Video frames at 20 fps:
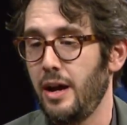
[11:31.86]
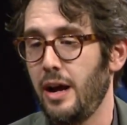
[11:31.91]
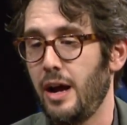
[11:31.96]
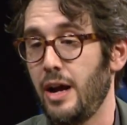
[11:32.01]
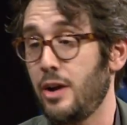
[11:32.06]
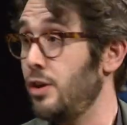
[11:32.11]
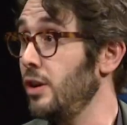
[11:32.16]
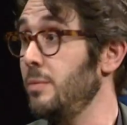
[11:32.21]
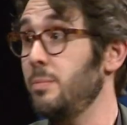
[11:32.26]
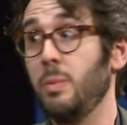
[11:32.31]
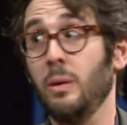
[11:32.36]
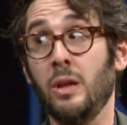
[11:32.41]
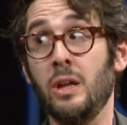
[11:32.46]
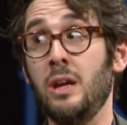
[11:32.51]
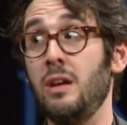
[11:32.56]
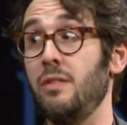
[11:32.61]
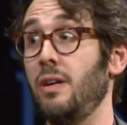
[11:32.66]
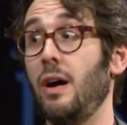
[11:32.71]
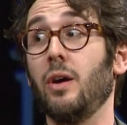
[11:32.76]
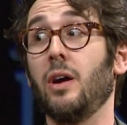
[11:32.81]
I couldn't
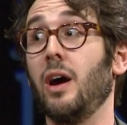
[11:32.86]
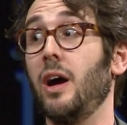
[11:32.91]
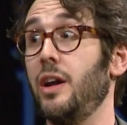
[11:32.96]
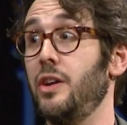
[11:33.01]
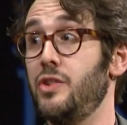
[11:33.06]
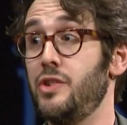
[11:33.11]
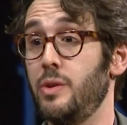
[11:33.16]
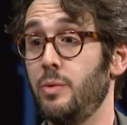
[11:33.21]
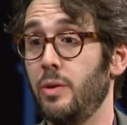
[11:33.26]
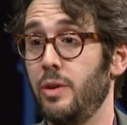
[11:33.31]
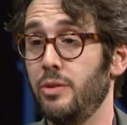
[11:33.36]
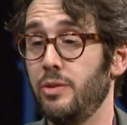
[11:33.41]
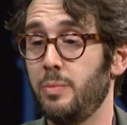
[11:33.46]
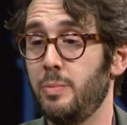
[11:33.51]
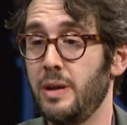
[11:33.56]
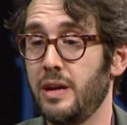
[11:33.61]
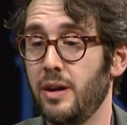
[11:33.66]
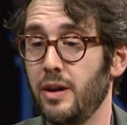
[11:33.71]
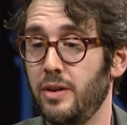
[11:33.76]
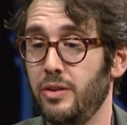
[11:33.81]
believe how kind she was
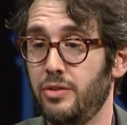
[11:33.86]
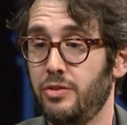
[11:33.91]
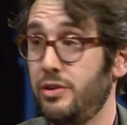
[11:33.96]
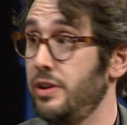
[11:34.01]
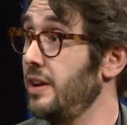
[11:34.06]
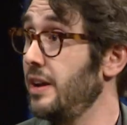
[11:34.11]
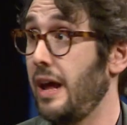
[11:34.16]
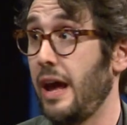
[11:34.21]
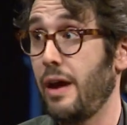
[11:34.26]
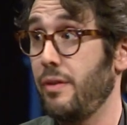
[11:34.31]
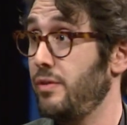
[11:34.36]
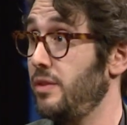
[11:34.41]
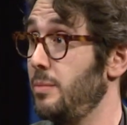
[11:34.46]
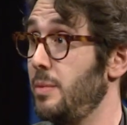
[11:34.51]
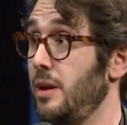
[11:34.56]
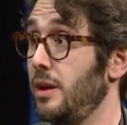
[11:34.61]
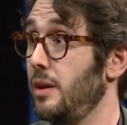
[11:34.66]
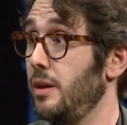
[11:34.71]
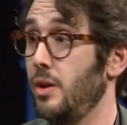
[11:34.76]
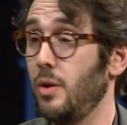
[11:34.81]
because she didn't have to
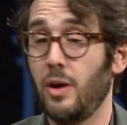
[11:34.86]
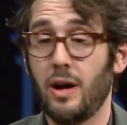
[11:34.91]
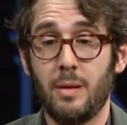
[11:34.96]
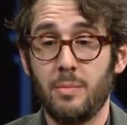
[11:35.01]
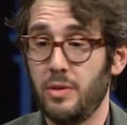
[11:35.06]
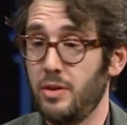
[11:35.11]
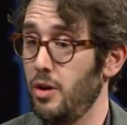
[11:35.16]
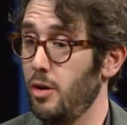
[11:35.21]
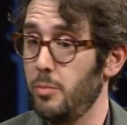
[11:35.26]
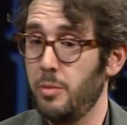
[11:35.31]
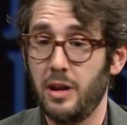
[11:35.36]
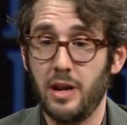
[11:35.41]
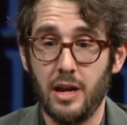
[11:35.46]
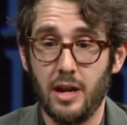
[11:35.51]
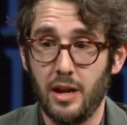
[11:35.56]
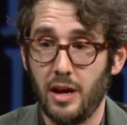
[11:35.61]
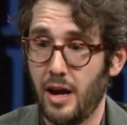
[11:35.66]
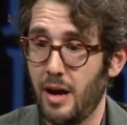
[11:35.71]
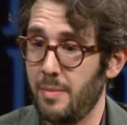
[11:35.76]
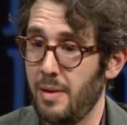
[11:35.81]
be. You know, I'm a
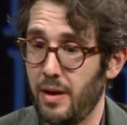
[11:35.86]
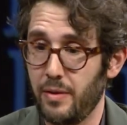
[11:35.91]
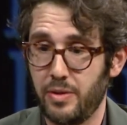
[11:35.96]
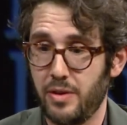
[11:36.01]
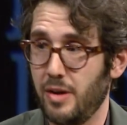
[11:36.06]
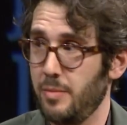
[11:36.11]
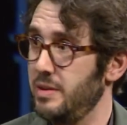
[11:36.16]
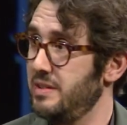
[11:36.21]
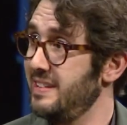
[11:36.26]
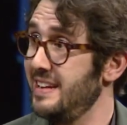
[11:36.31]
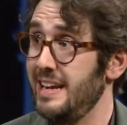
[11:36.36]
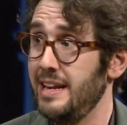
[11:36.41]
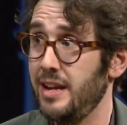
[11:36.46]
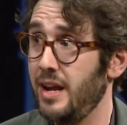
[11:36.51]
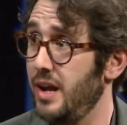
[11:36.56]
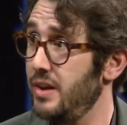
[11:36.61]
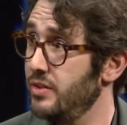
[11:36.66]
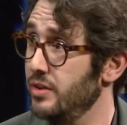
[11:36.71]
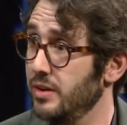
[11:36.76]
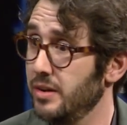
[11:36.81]
nobody. I'm out there. I'm a
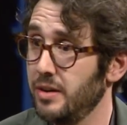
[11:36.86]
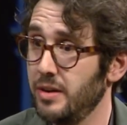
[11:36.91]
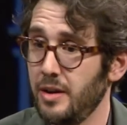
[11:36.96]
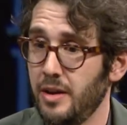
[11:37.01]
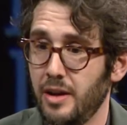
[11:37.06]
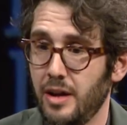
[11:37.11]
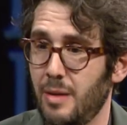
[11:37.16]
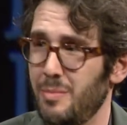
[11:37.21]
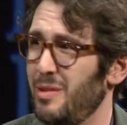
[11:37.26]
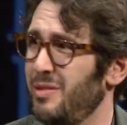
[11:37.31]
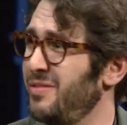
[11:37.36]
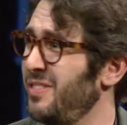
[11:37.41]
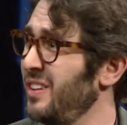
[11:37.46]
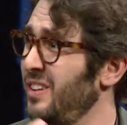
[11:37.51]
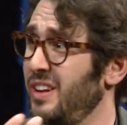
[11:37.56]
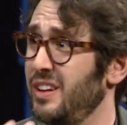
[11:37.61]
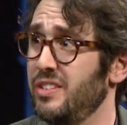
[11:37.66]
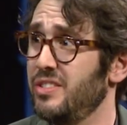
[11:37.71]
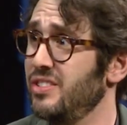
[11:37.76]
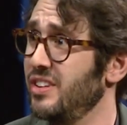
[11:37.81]
teenager. I'm a
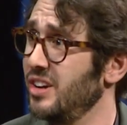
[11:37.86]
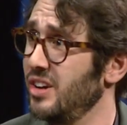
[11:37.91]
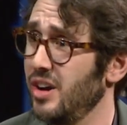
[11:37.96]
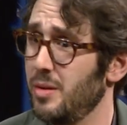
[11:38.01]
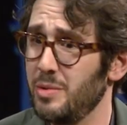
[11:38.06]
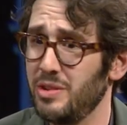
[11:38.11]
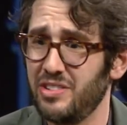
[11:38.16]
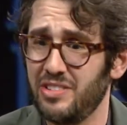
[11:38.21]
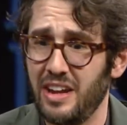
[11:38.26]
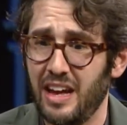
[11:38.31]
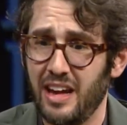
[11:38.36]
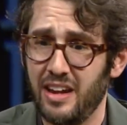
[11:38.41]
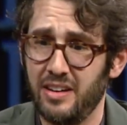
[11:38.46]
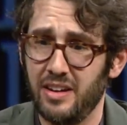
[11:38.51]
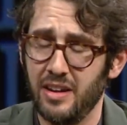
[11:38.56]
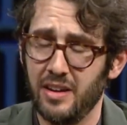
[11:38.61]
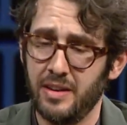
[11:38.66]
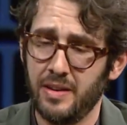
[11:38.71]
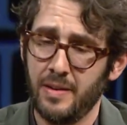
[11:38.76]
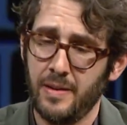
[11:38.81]
fill-in singer. I'm a
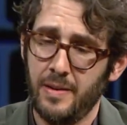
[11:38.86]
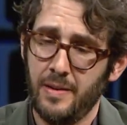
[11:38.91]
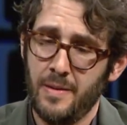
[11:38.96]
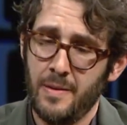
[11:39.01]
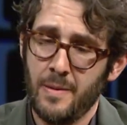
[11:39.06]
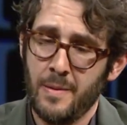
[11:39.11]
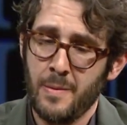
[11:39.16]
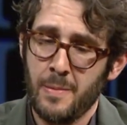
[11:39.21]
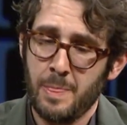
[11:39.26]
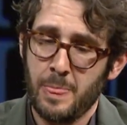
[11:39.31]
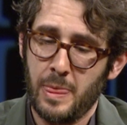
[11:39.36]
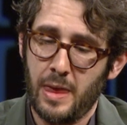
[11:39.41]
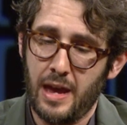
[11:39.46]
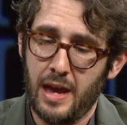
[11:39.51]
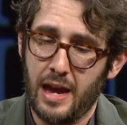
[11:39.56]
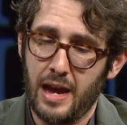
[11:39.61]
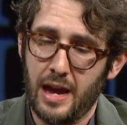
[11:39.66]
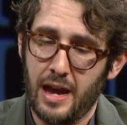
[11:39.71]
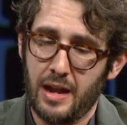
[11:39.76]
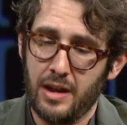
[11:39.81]
stand-in,
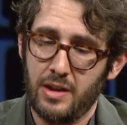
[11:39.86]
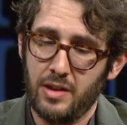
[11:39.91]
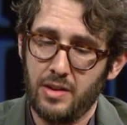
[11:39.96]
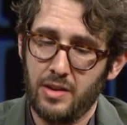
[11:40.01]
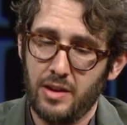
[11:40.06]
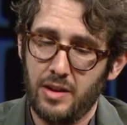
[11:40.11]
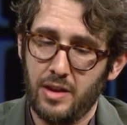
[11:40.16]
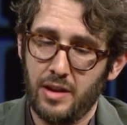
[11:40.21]
and